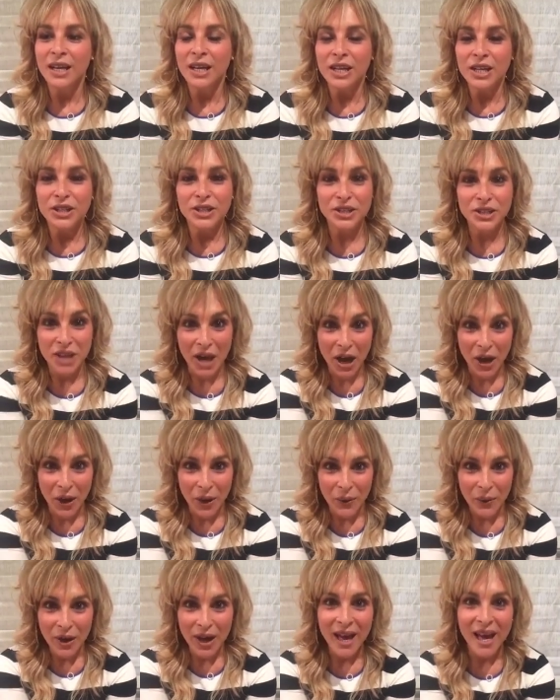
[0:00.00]

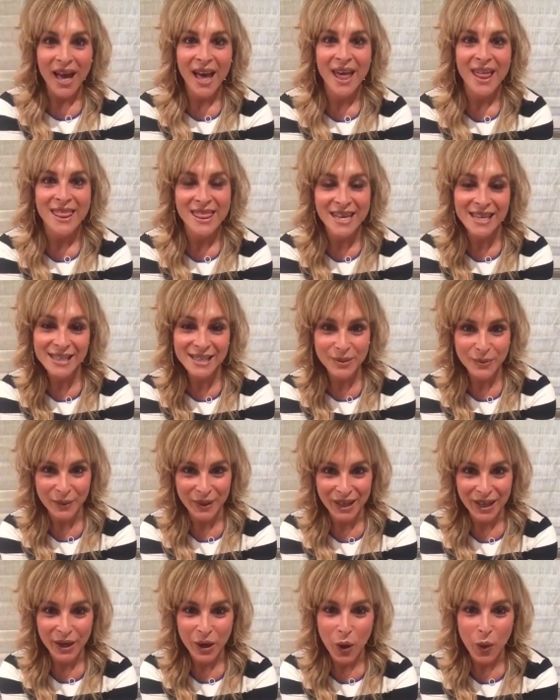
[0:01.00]
So, this week,